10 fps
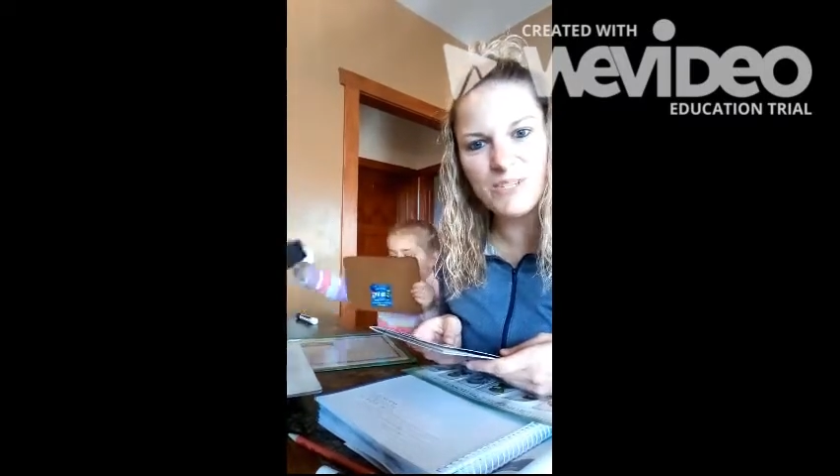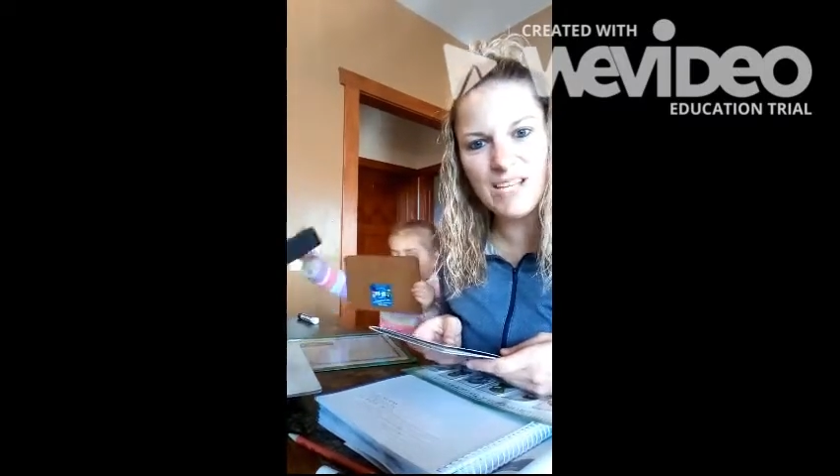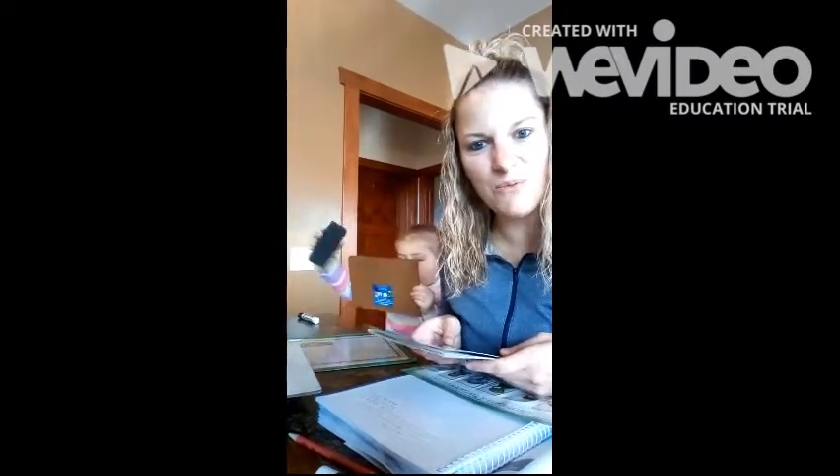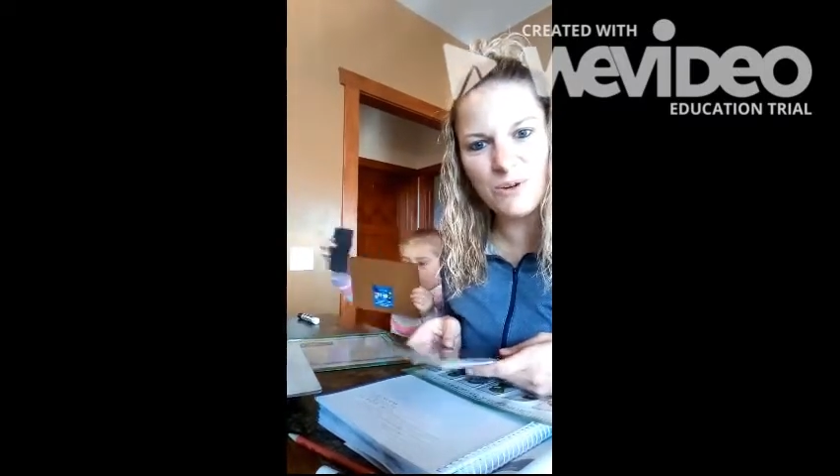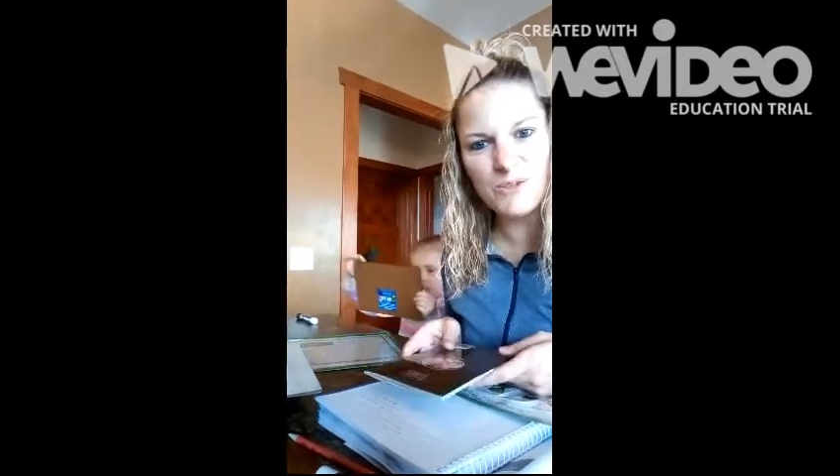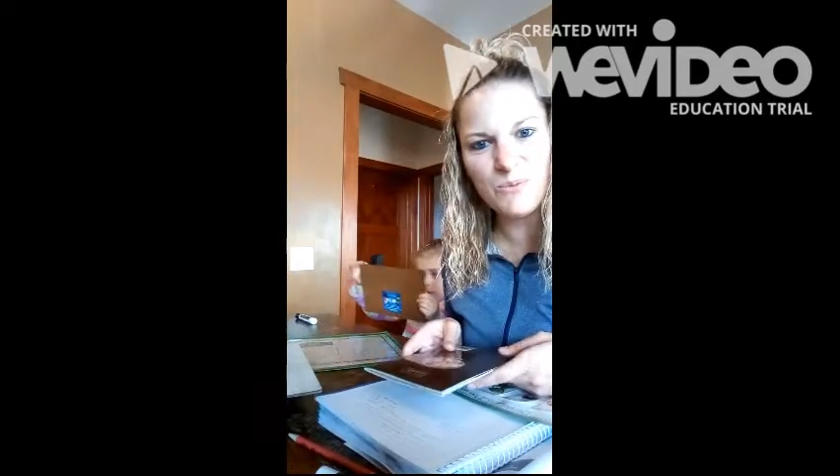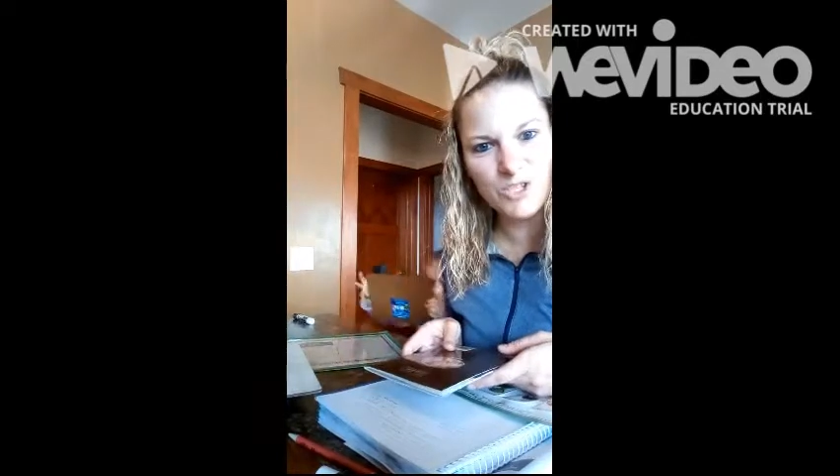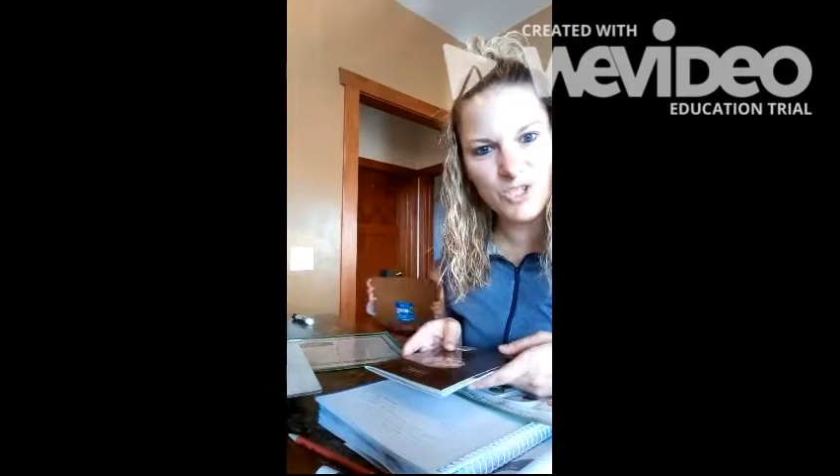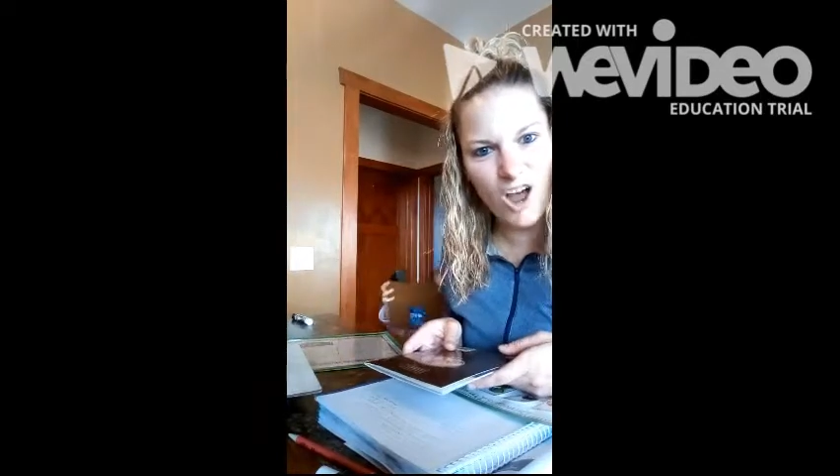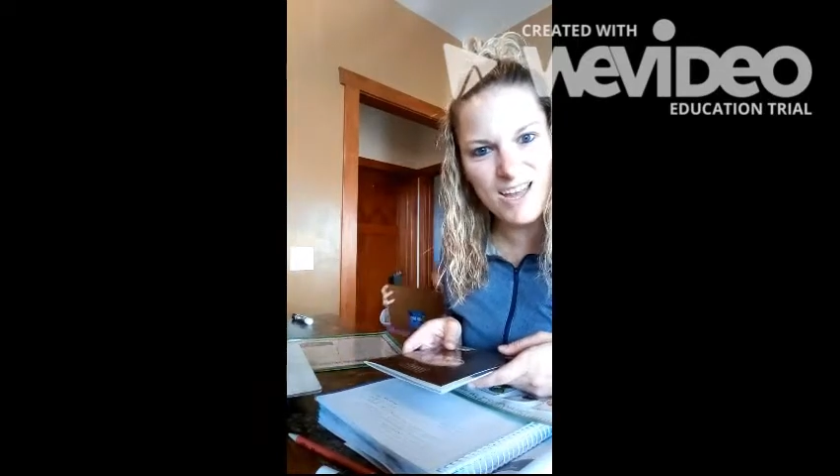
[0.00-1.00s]
sight words
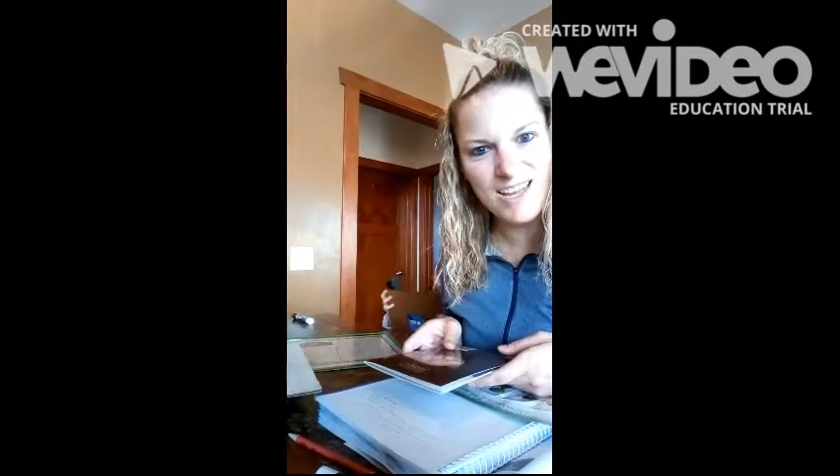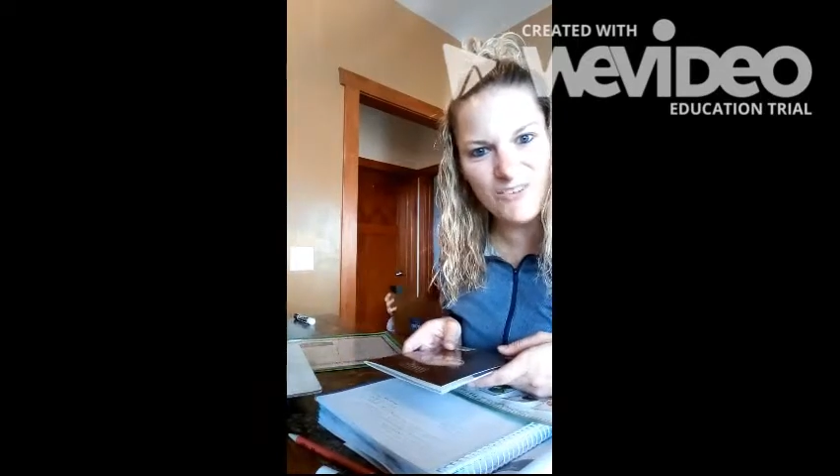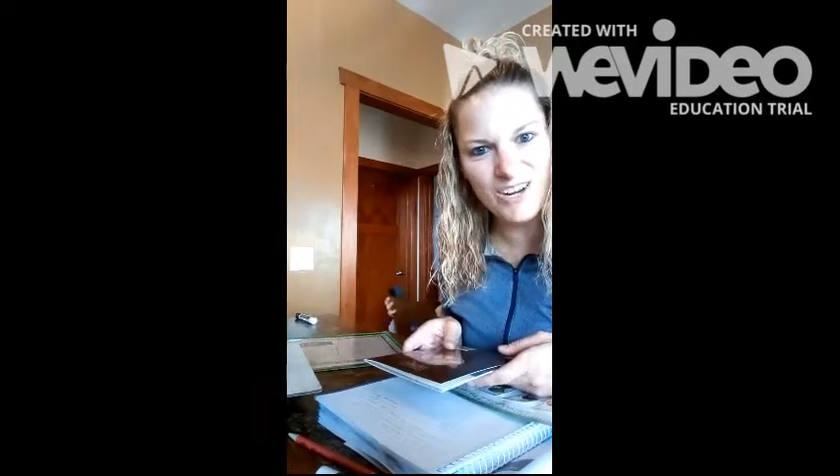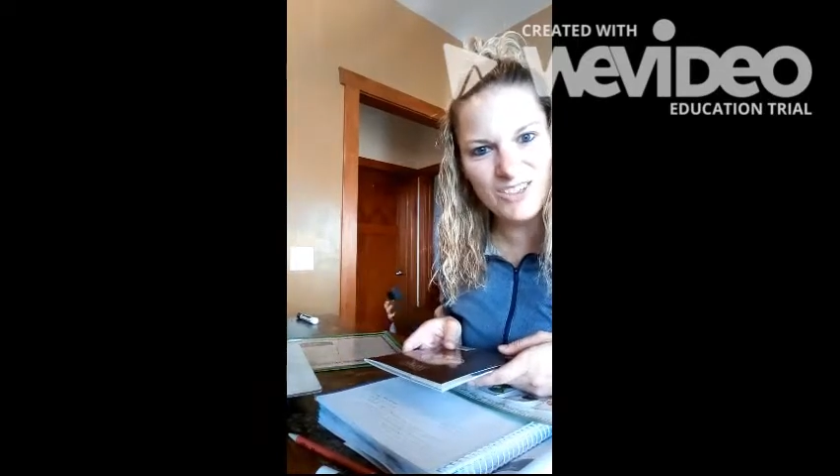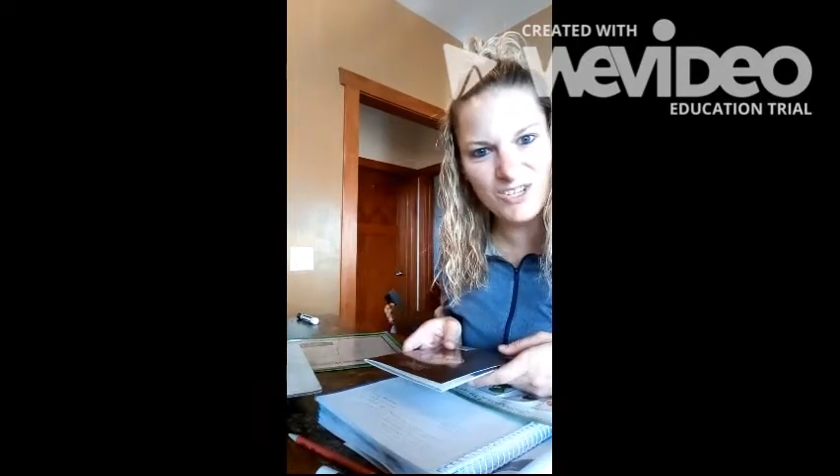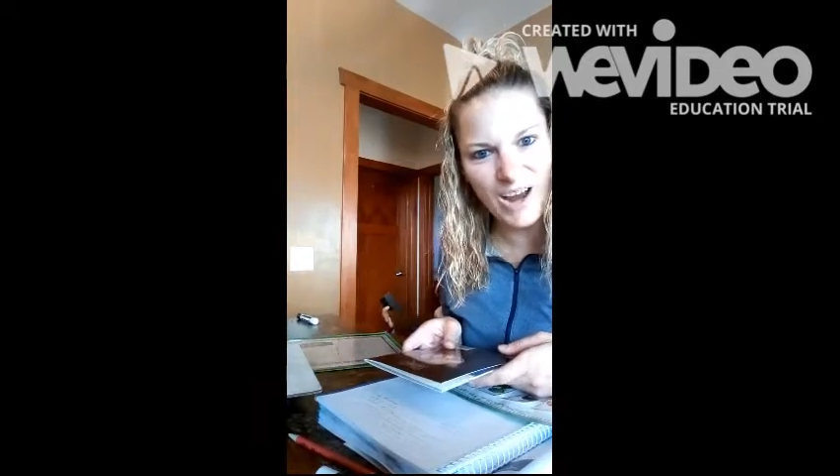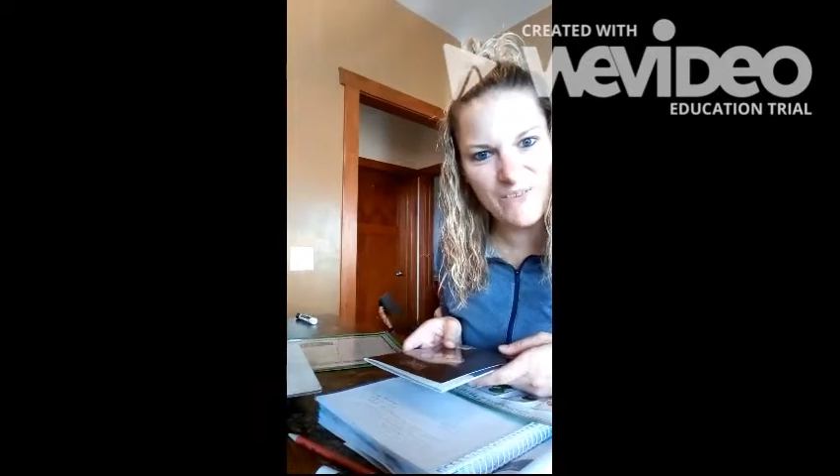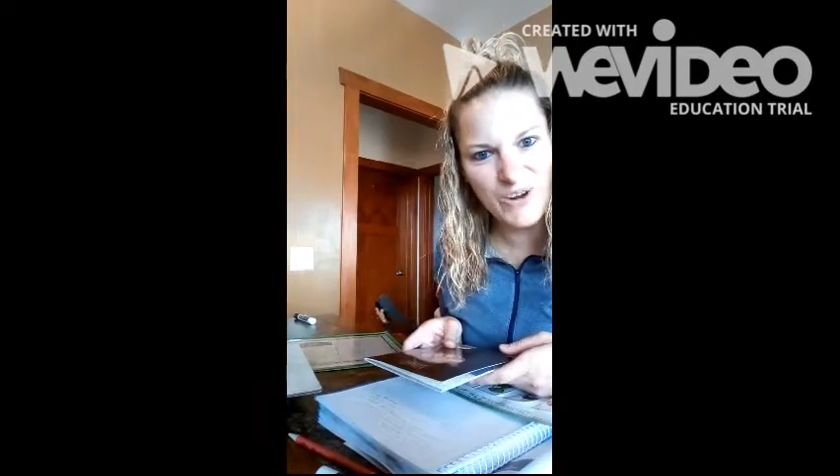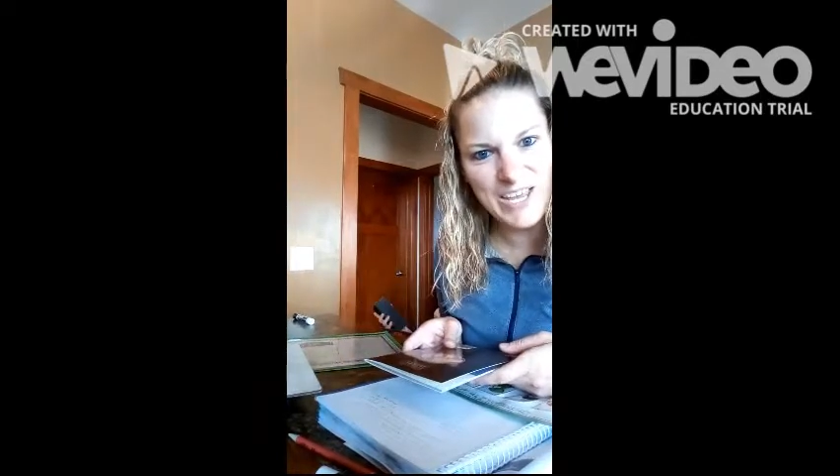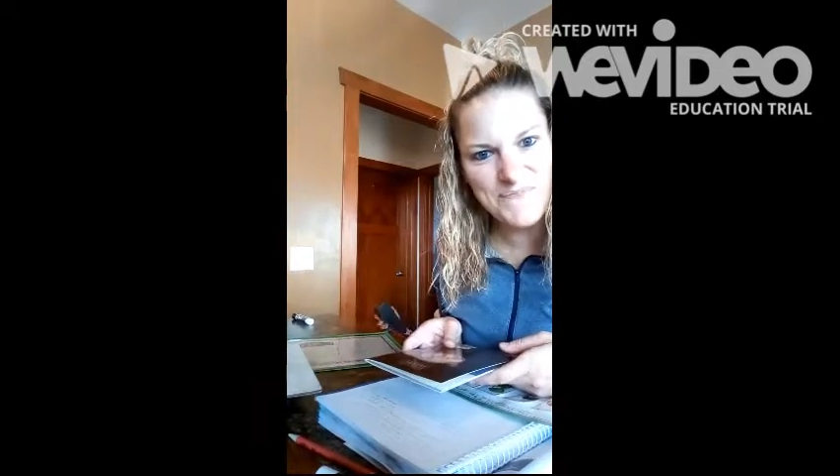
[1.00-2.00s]
with chalk out on the
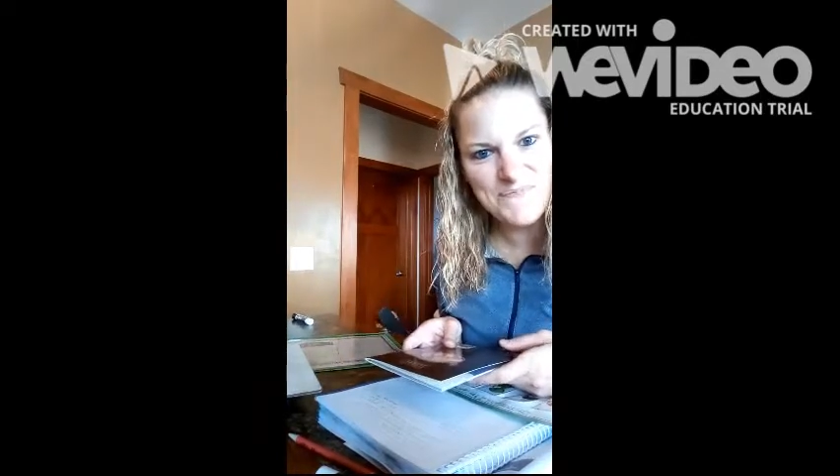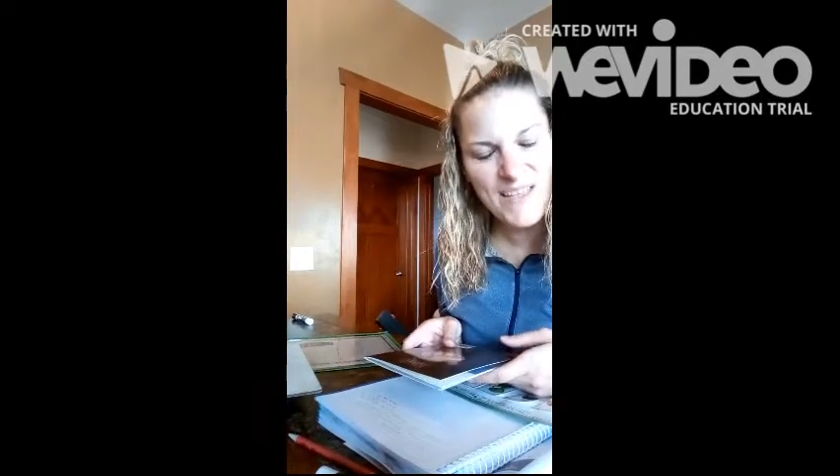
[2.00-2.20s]
driveway.